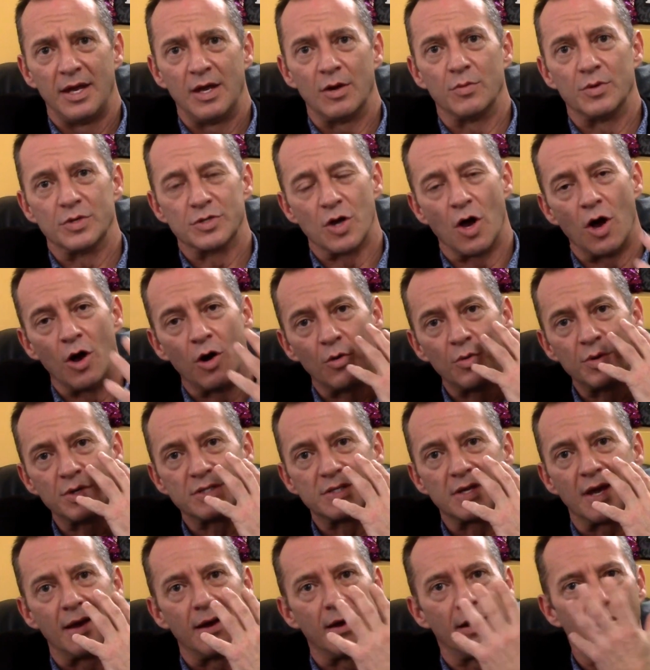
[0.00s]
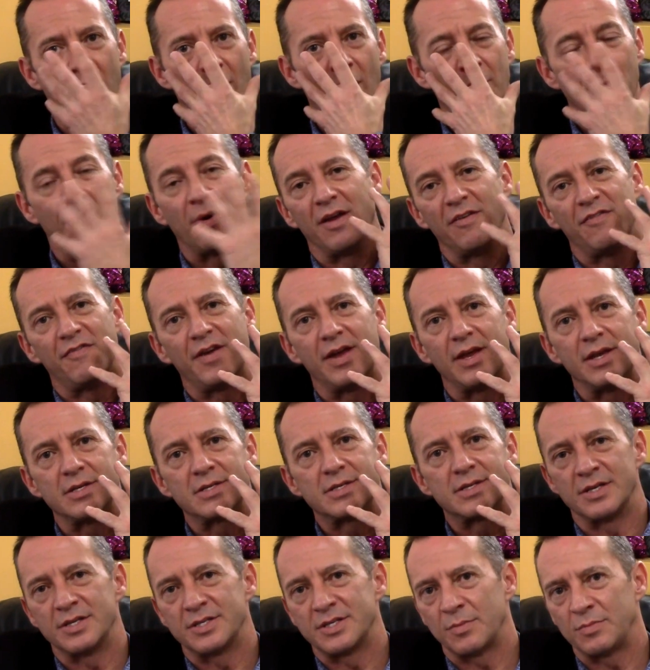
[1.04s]
it was always on my
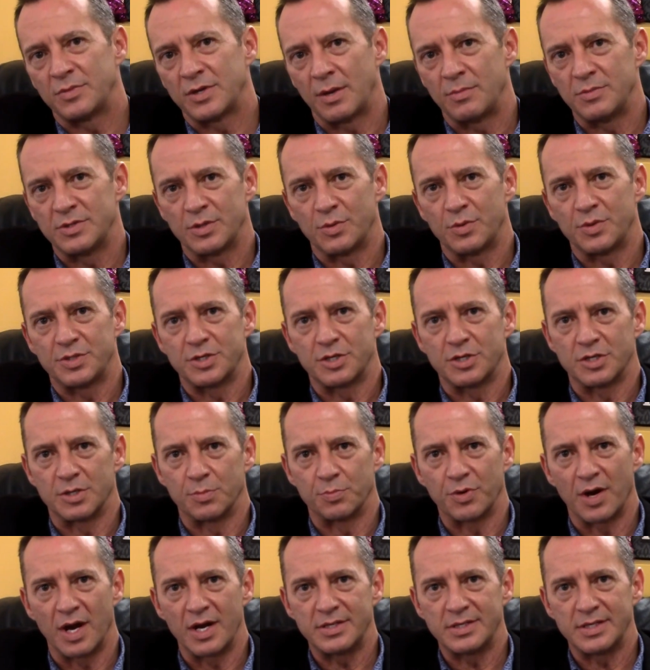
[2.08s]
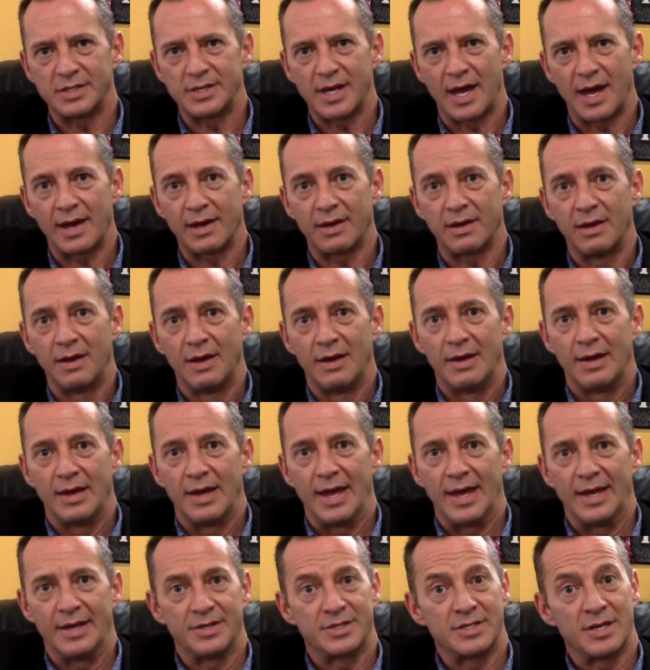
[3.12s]
face. And sometimes it was a surprise attack,
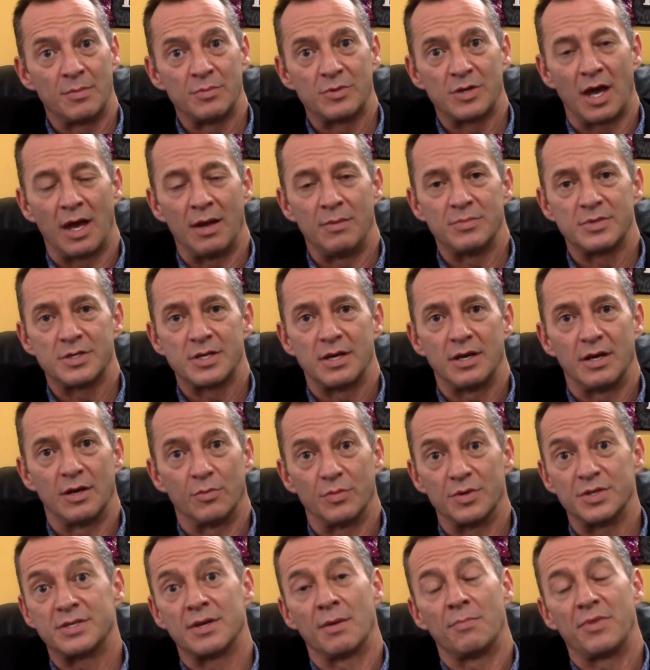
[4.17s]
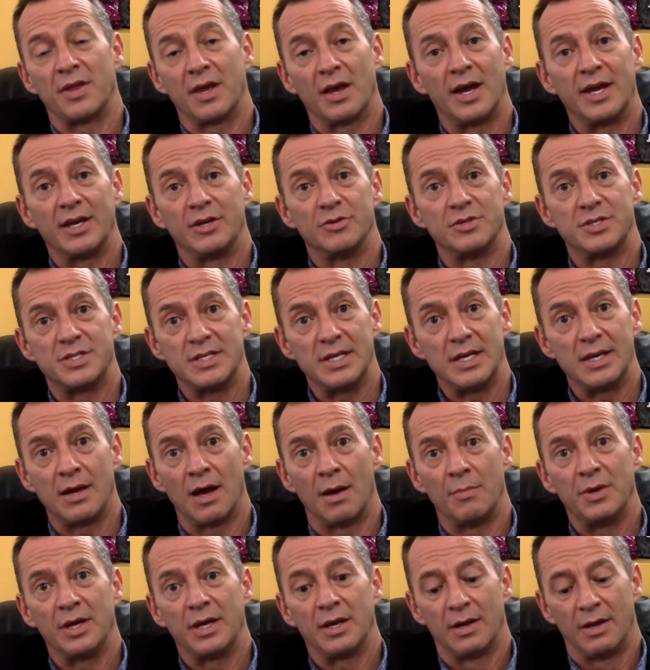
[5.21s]
and sometimes it was something I could see
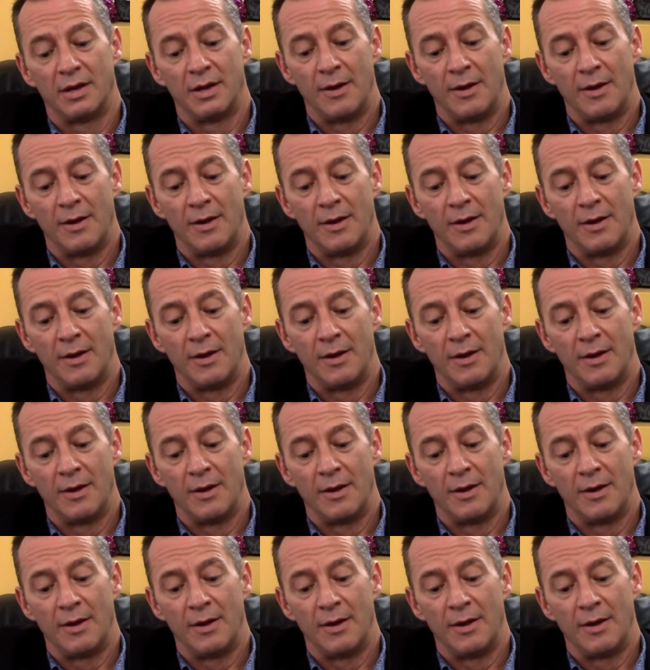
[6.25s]
coming.